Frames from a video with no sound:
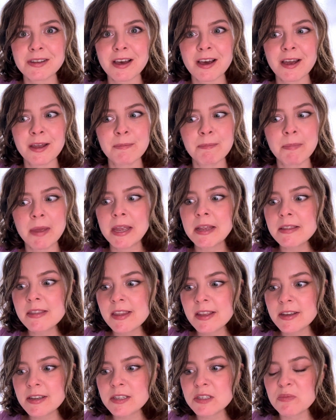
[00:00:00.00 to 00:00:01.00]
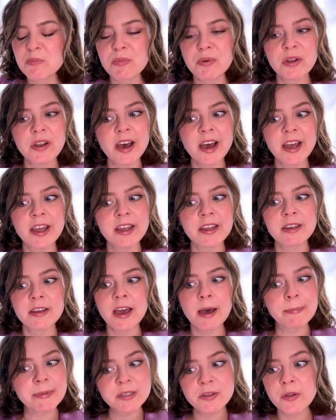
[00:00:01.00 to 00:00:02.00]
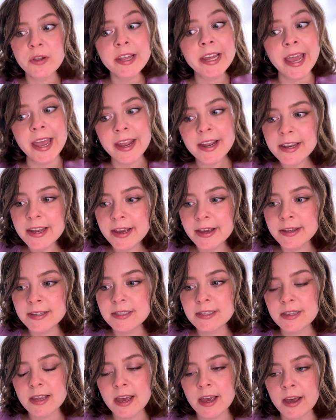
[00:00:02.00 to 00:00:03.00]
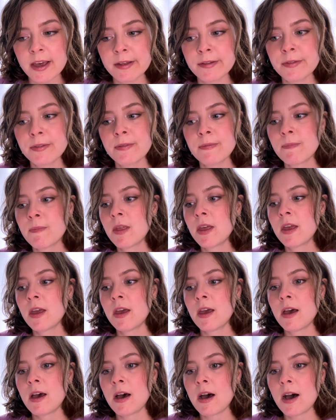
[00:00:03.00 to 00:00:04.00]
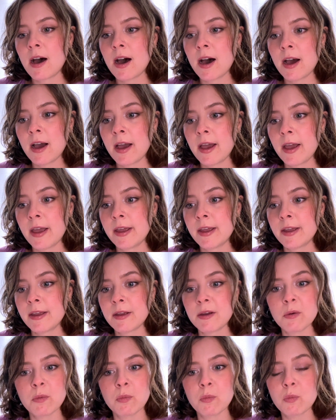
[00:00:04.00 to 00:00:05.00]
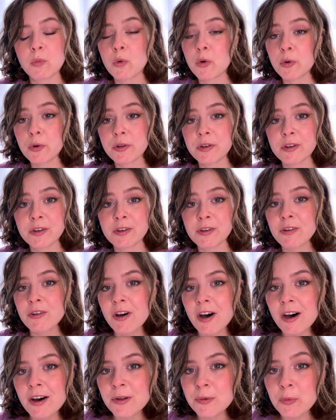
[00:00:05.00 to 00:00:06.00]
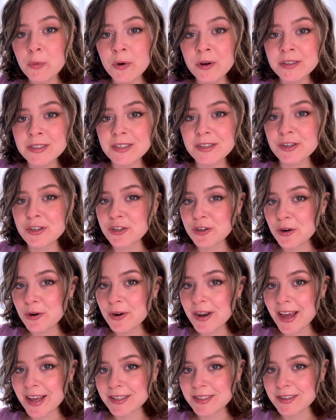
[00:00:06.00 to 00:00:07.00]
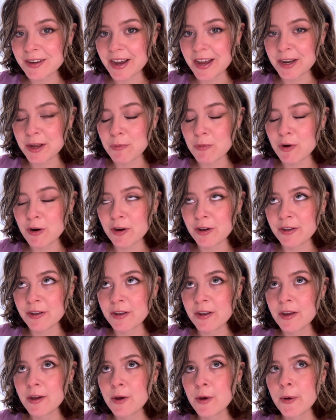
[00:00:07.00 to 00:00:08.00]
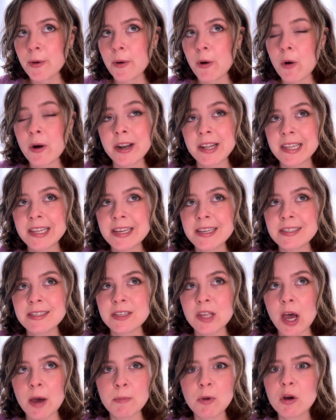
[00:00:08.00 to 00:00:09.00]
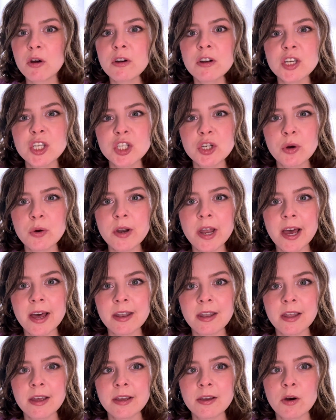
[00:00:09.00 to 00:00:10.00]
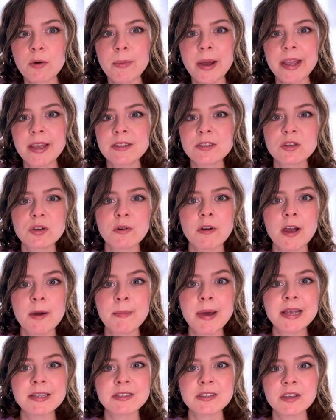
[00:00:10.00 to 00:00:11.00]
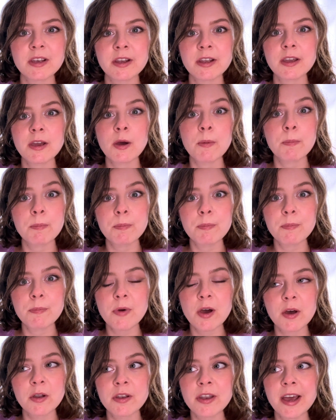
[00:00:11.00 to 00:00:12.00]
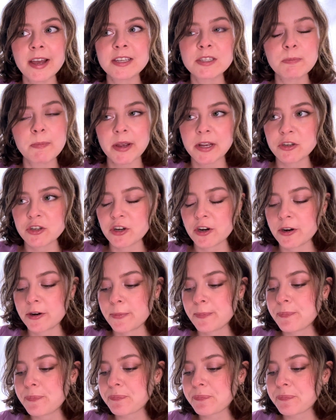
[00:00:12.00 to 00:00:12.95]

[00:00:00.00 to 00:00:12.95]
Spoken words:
I made this, but I absolutely hate it, and I would not want to show that to anyone, or at least I'm not gonna show that like on my Instagram as like a nice picture.